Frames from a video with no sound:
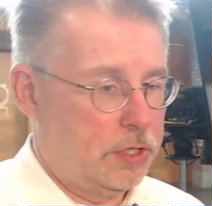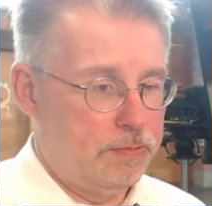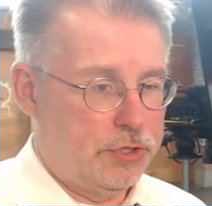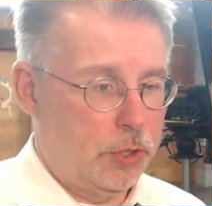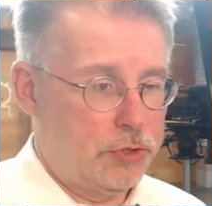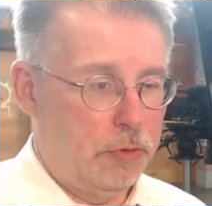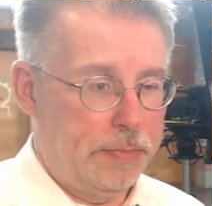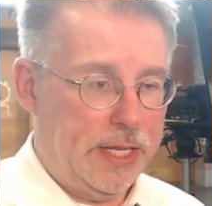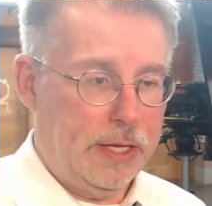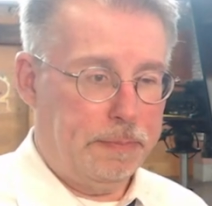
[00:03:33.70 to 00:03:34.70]
social
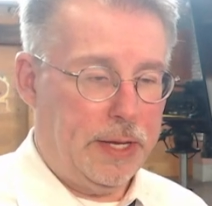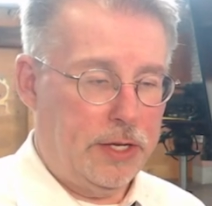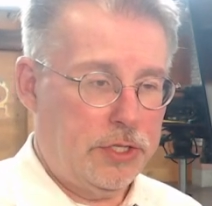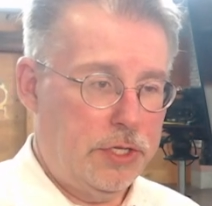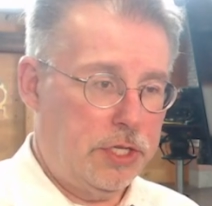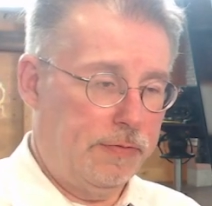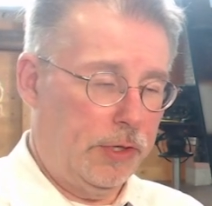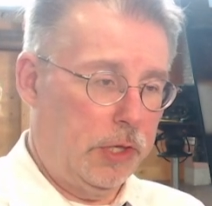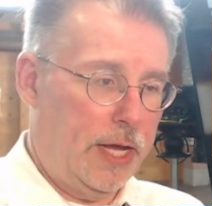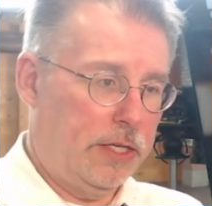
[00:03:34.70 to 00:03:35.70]
media pages if
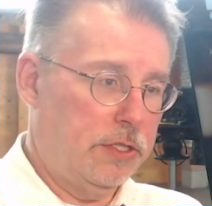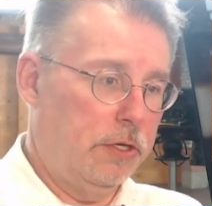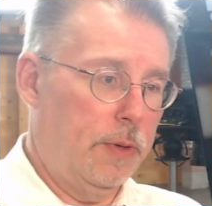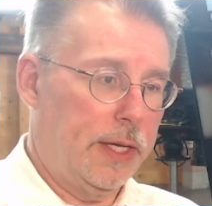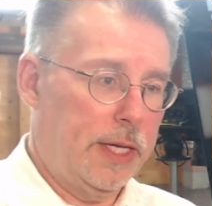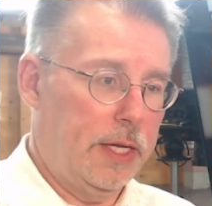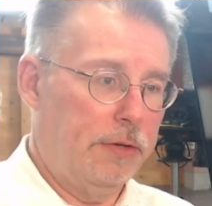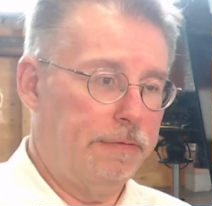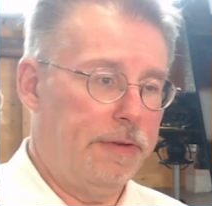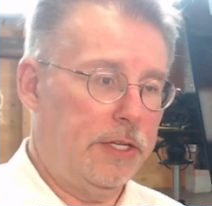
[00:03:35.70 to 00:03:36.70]
you'd like to.
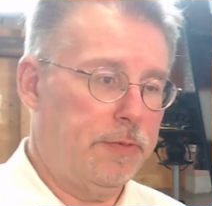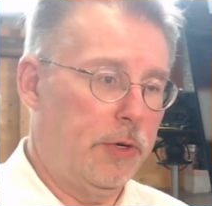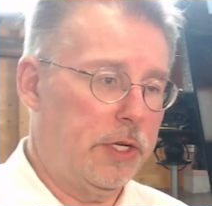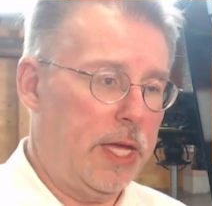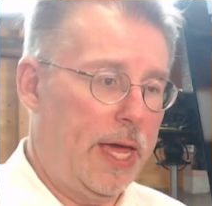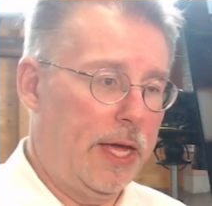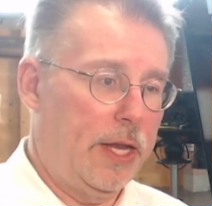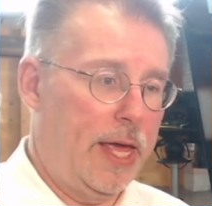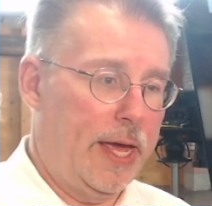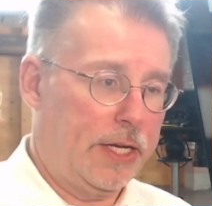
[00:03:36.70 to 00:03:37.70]
Again, Facebook
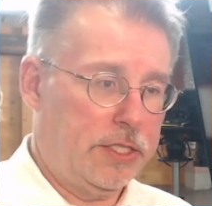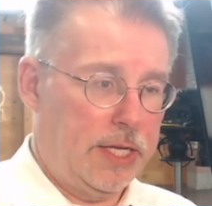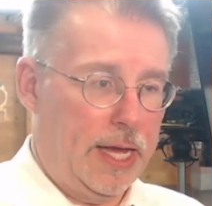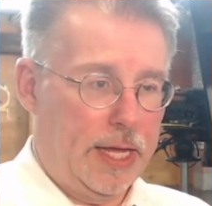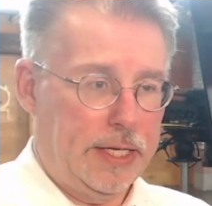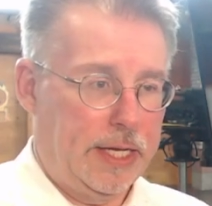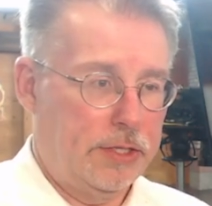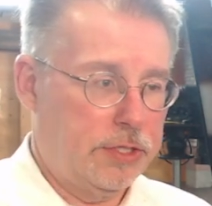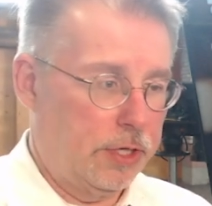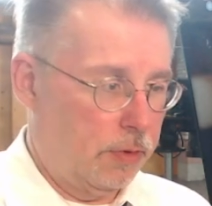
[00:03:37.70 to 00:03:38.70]
and X and
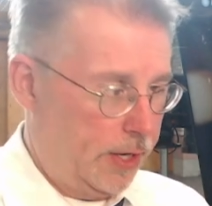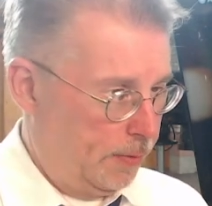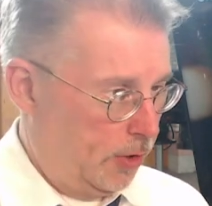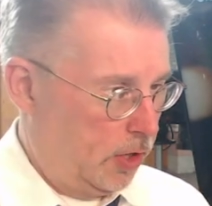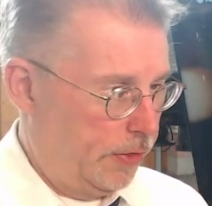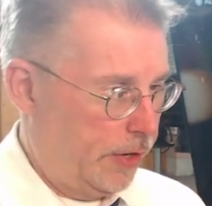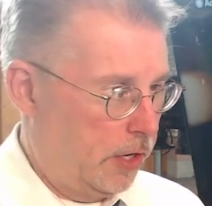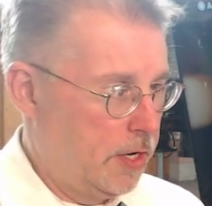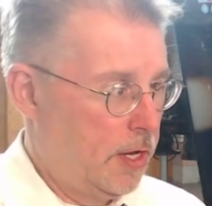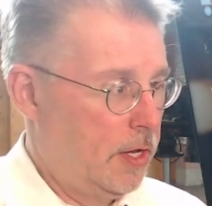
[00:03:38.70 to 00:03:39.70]
Instagram on
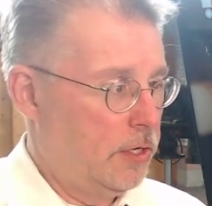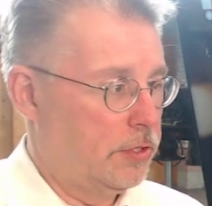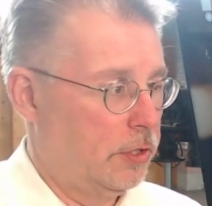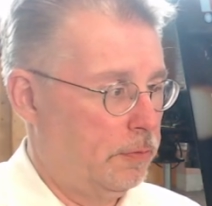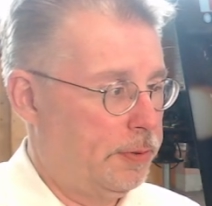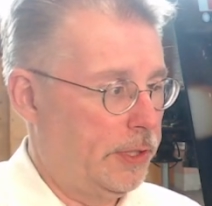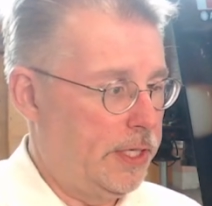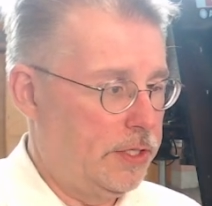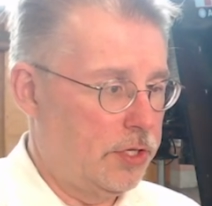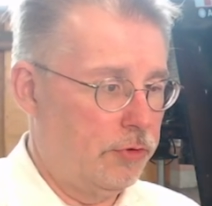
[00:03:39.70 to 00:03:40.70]
there. So
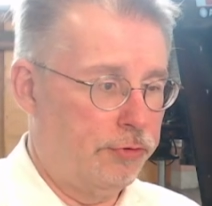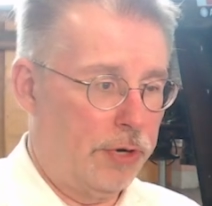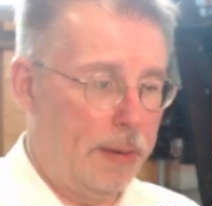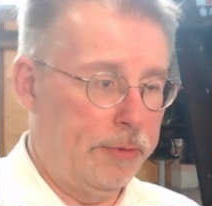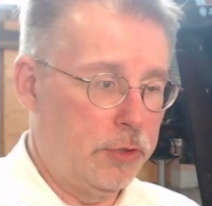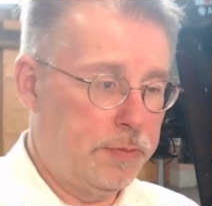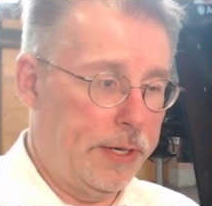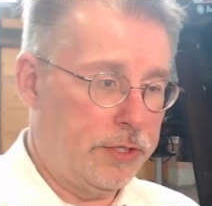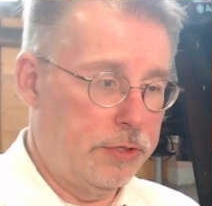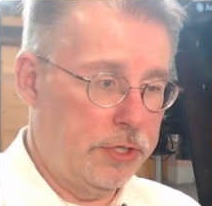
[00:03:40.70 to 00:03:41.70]
please drop those
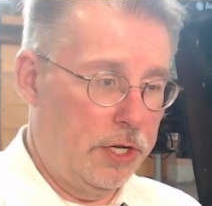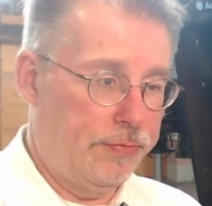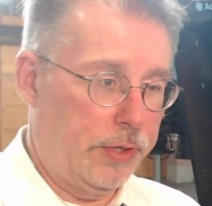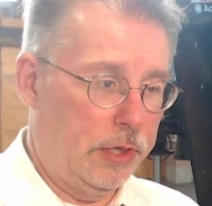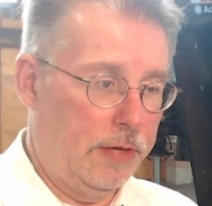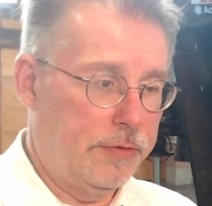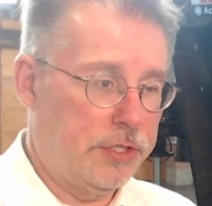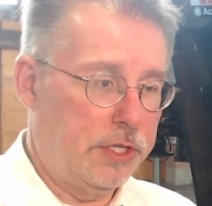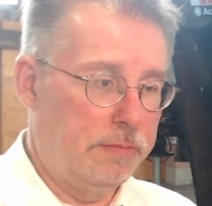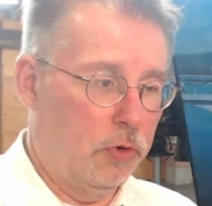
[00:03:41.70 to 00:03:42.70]
pictures off. We'd love to
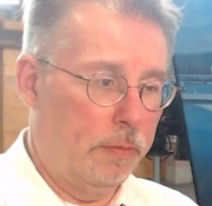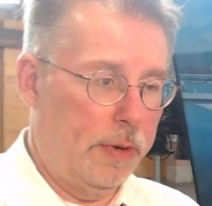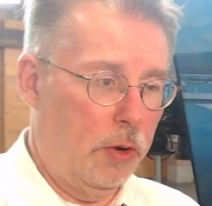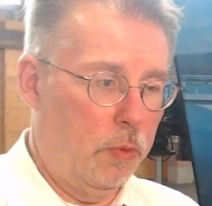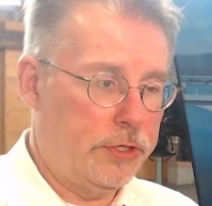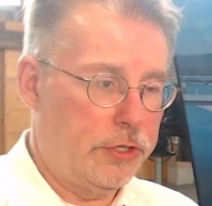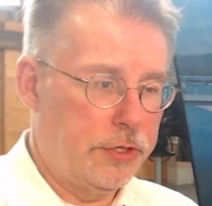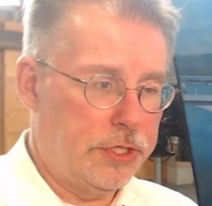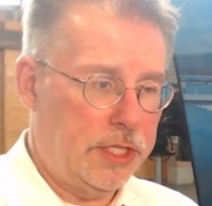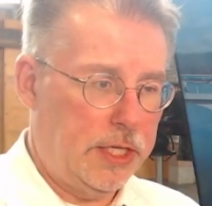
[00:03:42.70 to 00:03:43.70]
see more about what
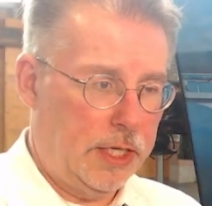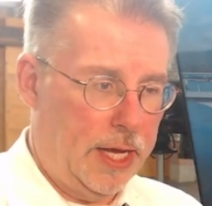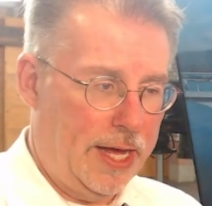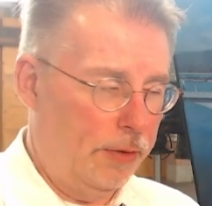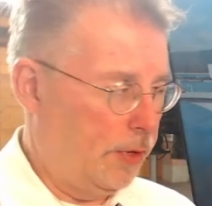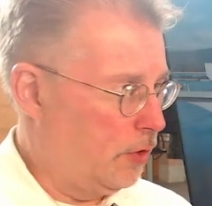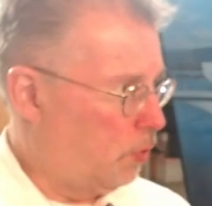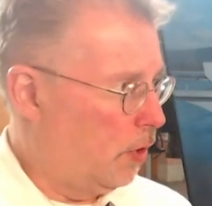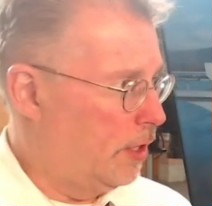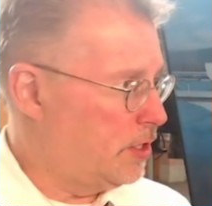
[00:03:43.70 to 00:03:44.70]
you're seeing out
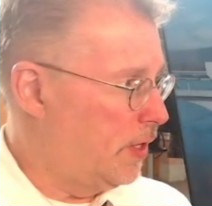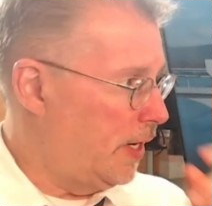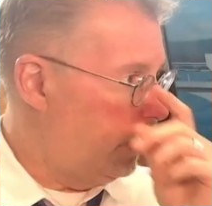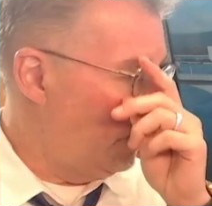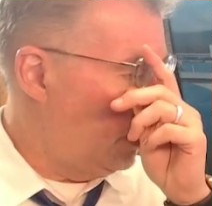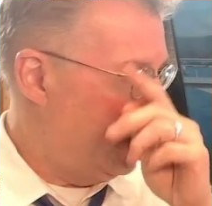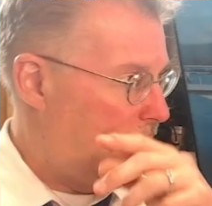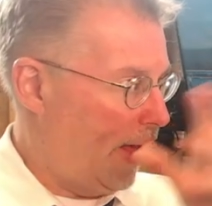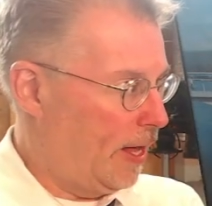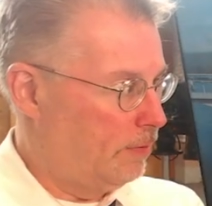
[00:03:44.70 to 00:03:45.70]
across the area
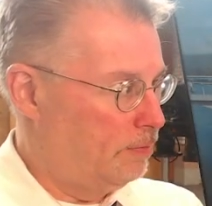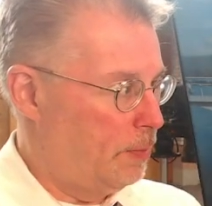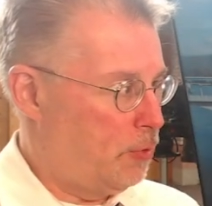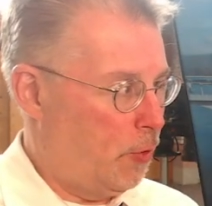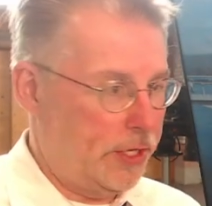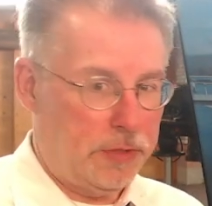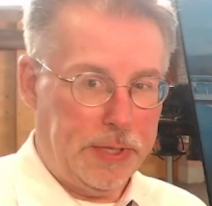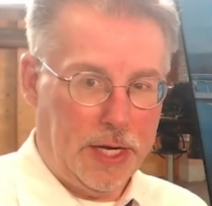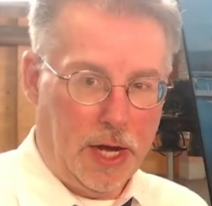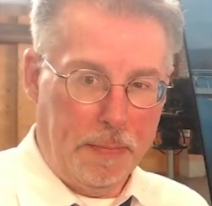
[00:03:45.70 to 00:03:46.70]
and points
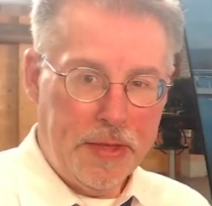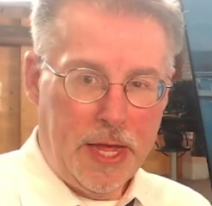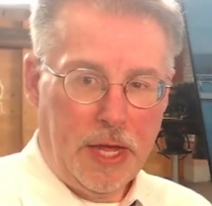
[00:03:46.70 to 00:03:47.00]
beyond.